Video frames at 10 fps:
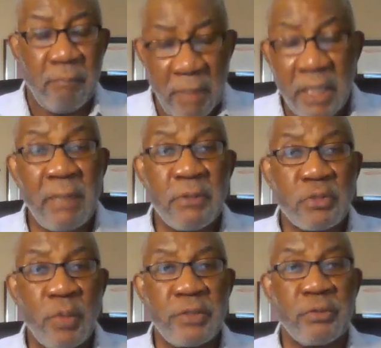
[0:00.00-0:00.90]
My name
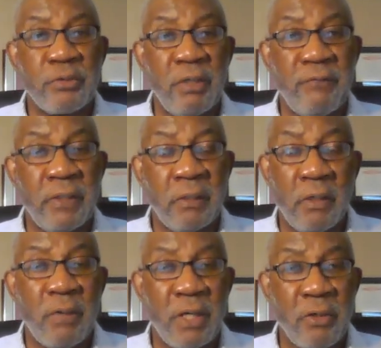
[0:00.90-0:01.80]
is Wendell Griffen in
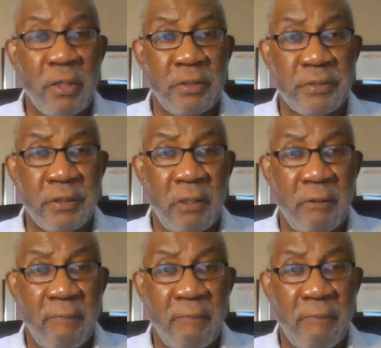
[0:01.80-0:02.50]
Little Rock, Arkansas.